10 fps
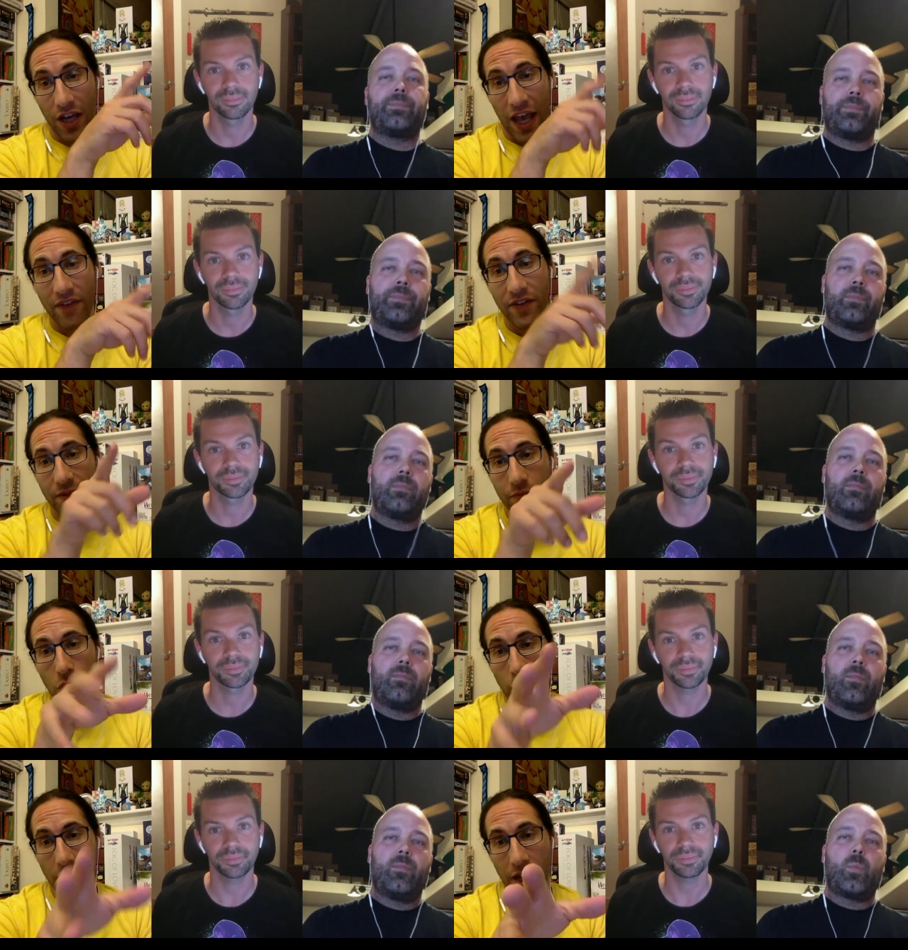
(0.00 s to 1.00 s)
Speaker 1: having
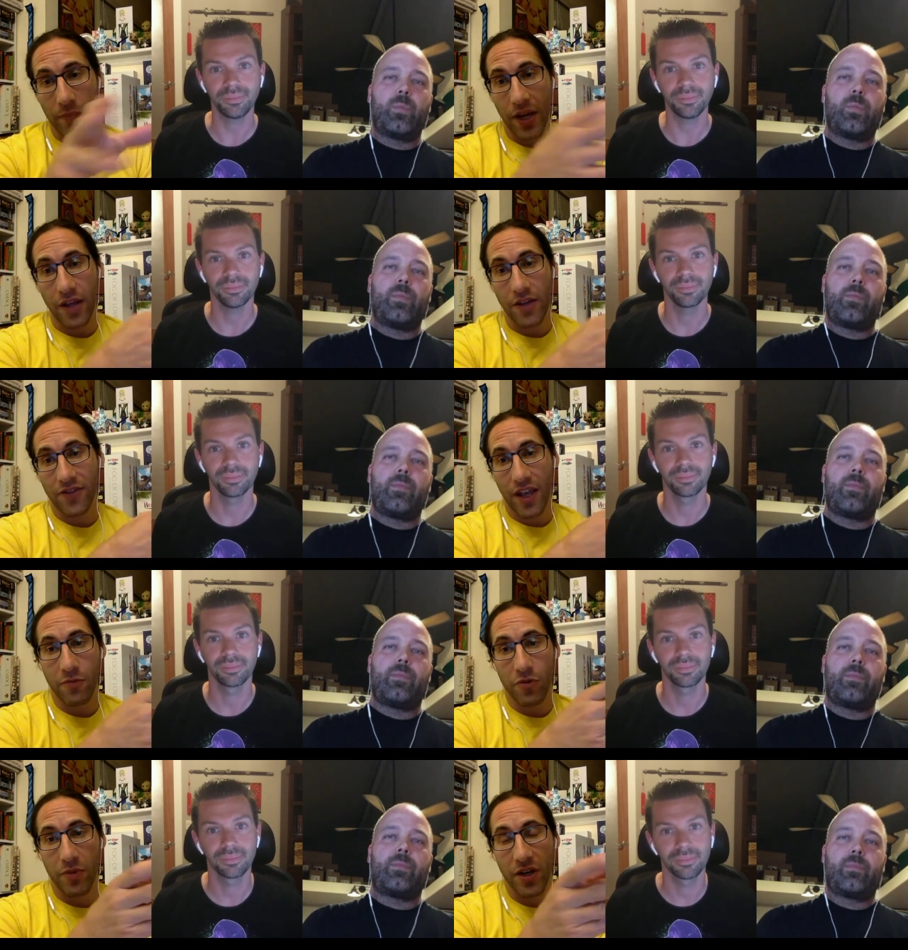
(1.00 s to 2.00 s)
more campaigns and
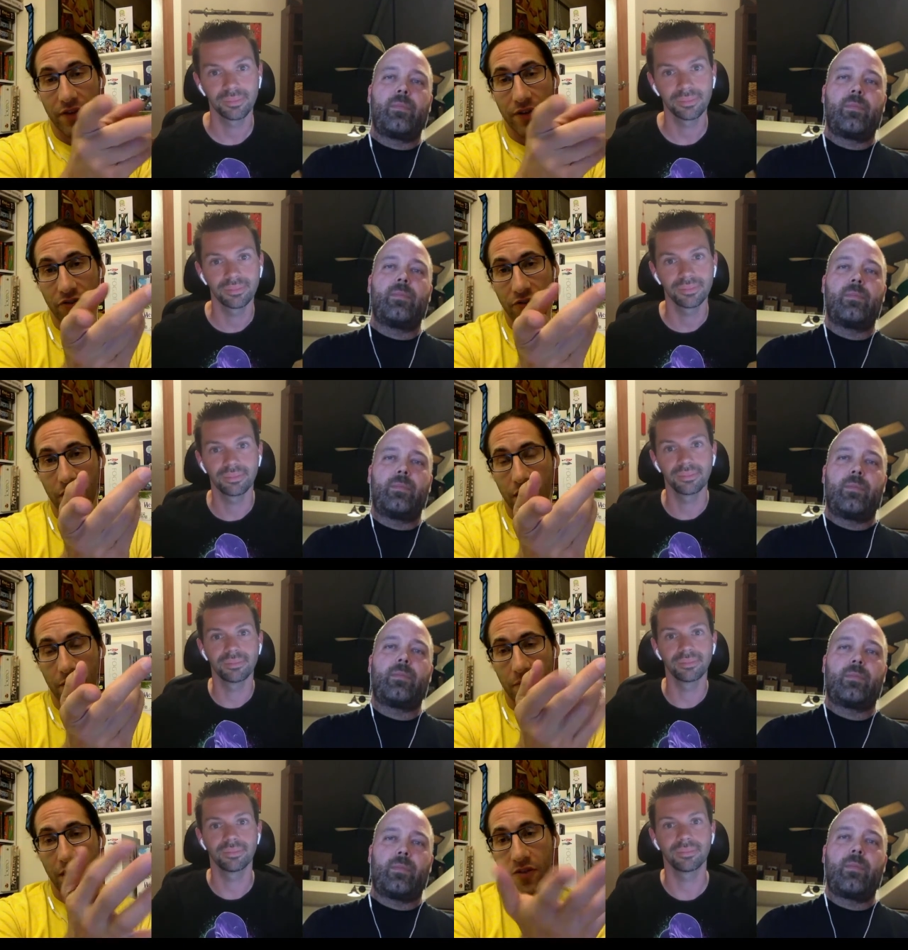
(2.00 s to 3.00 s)
more mega fans,
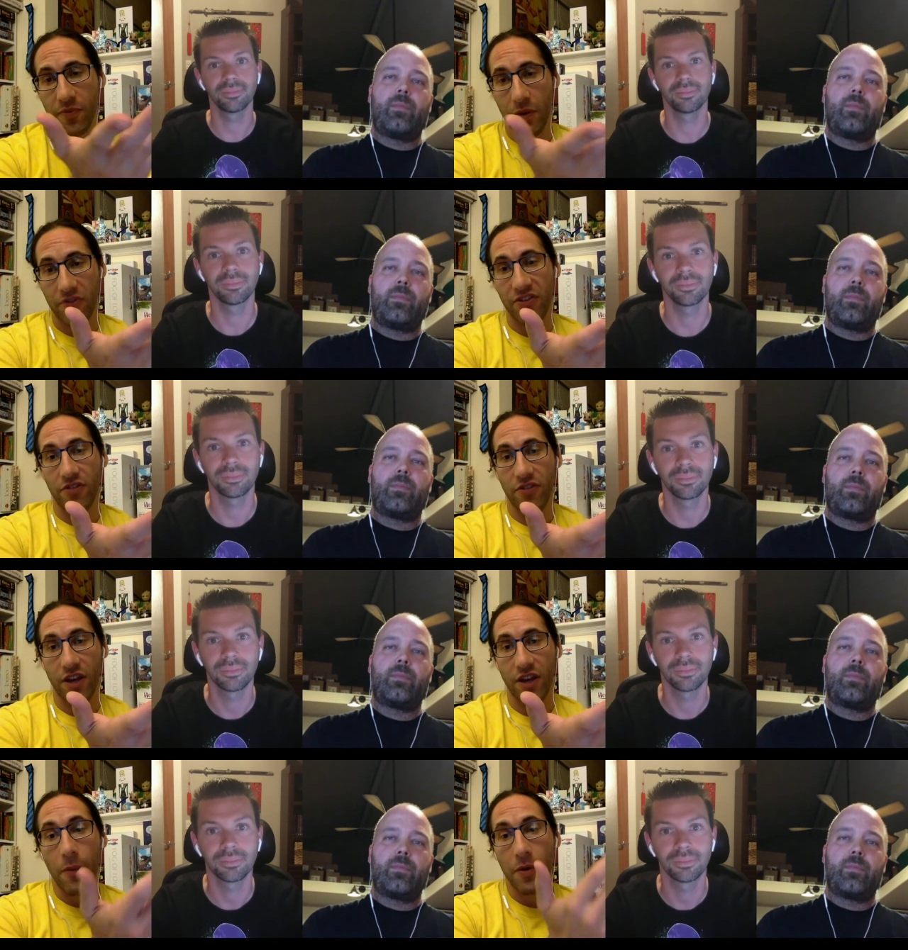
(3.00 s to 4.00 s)
um, man, you've probably seen this on the
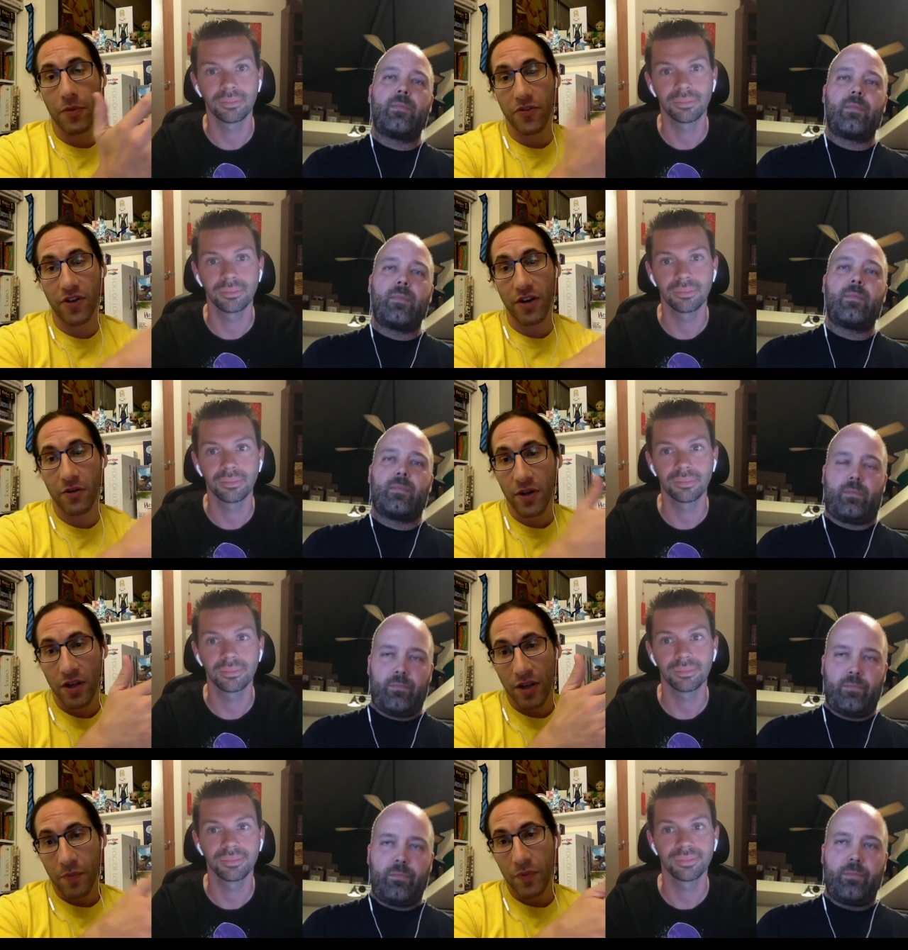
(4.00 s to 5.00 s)
comic book side,
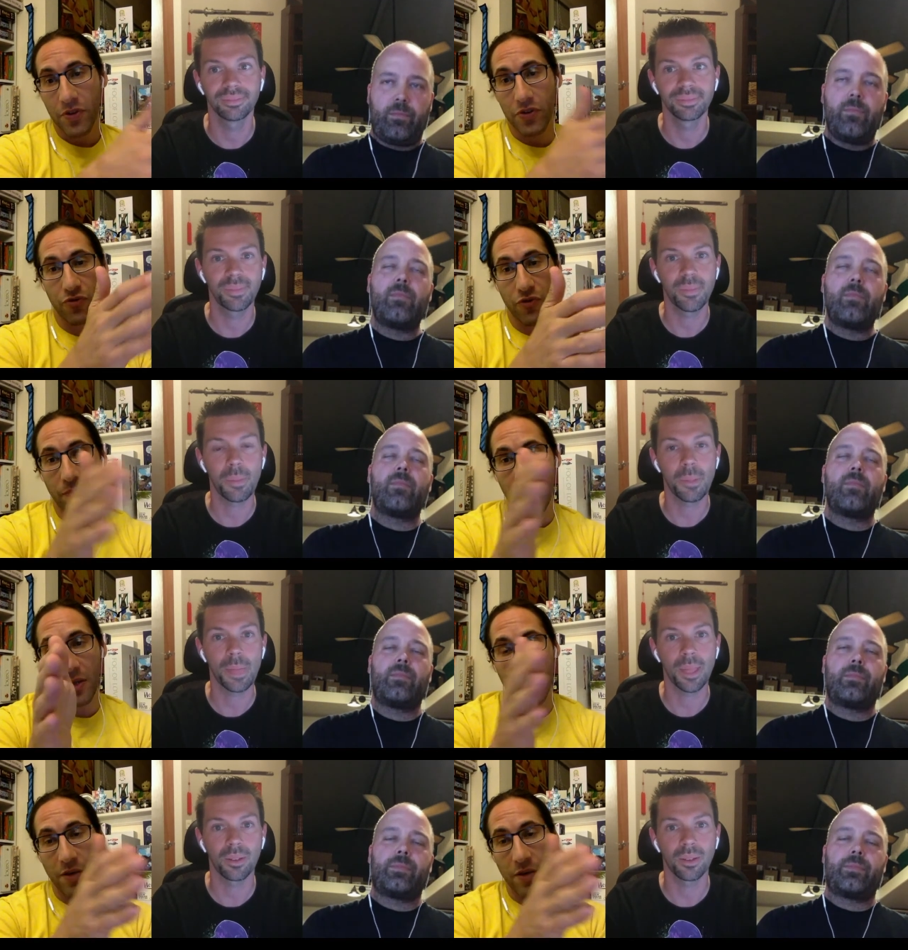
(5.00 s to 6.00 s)
mm-hmm. but those
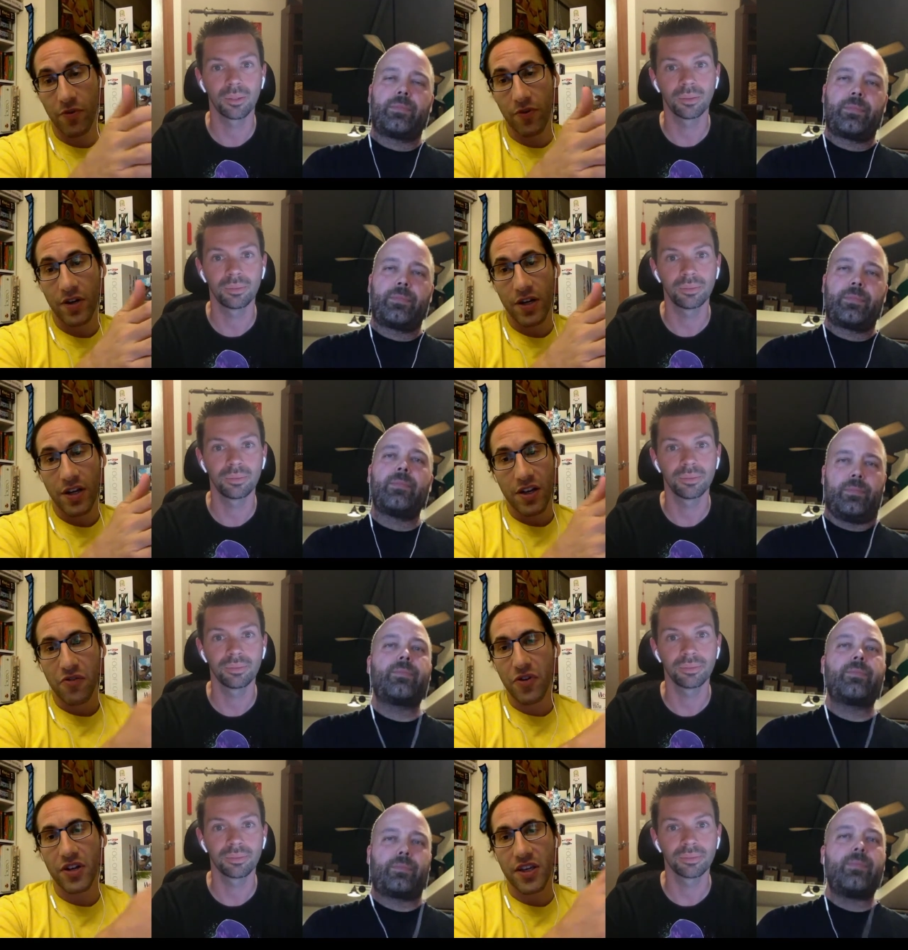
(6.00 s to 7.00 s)
repeat people,
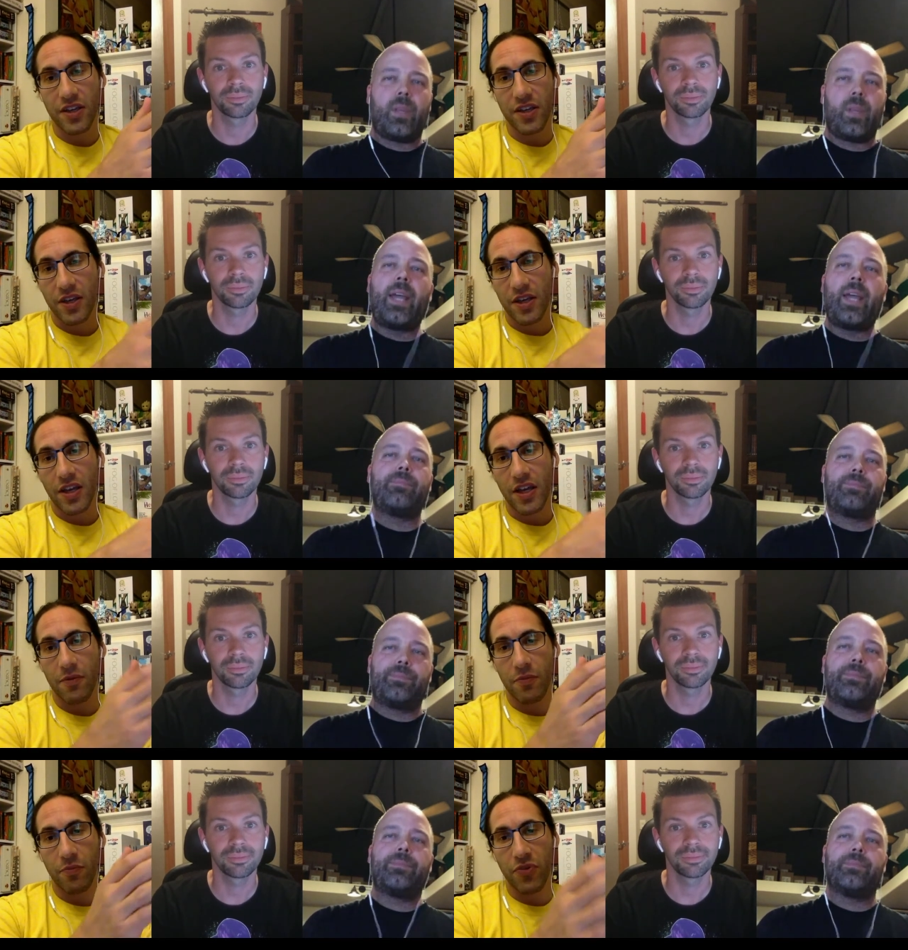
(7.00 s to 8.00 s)
really yeah.
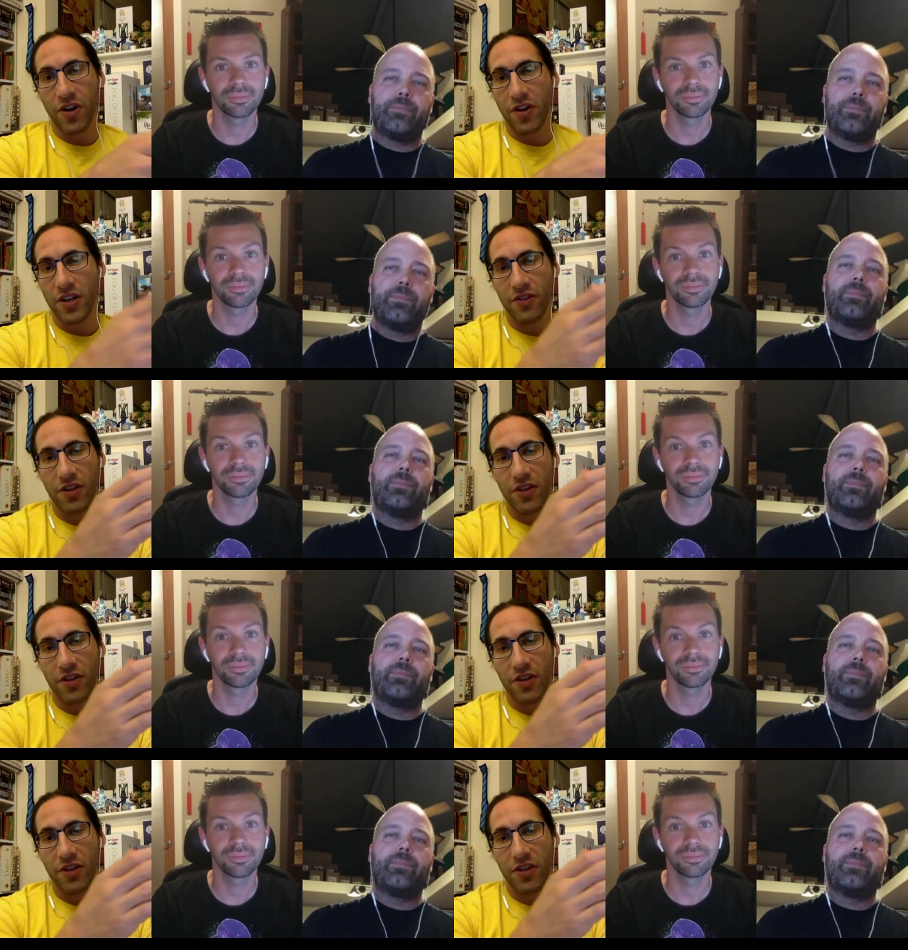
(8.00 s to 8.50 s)
bring a, it,